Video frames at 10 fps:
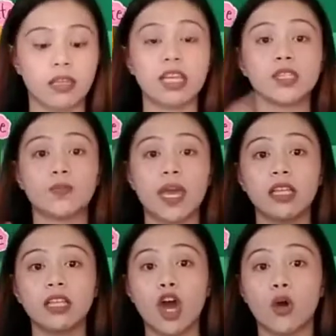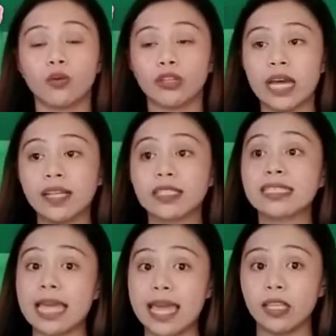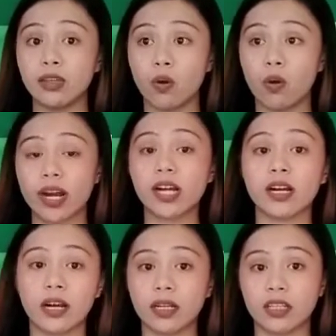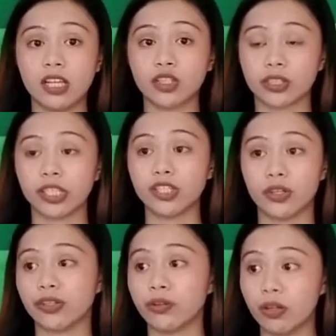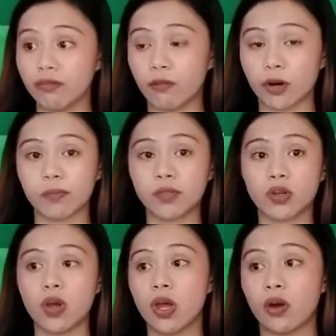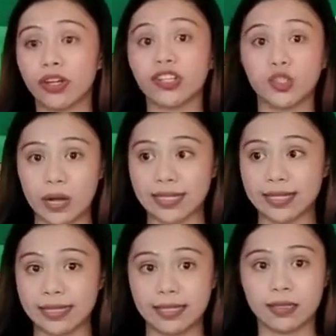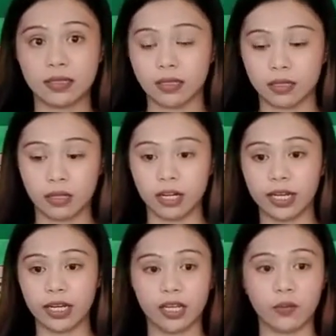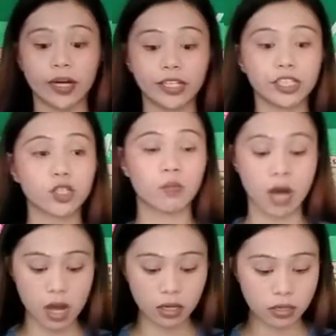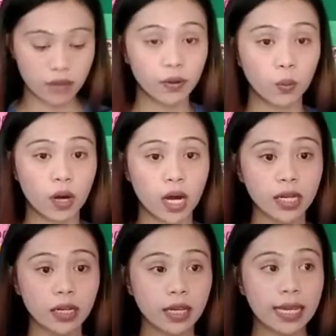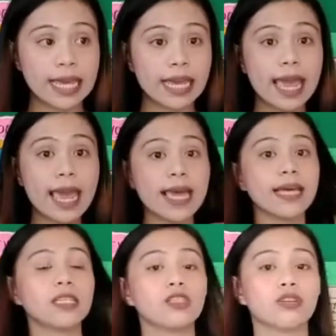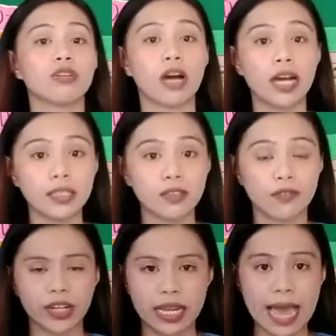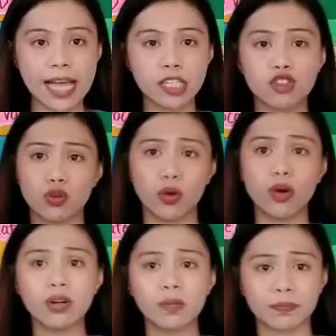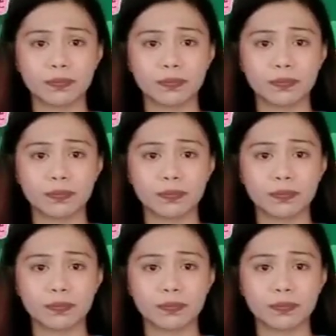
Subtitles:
this paint would then stain your t-shirts, your uniforms, or your dresses. Okay, wear your smocks, everyone. And do not forget to,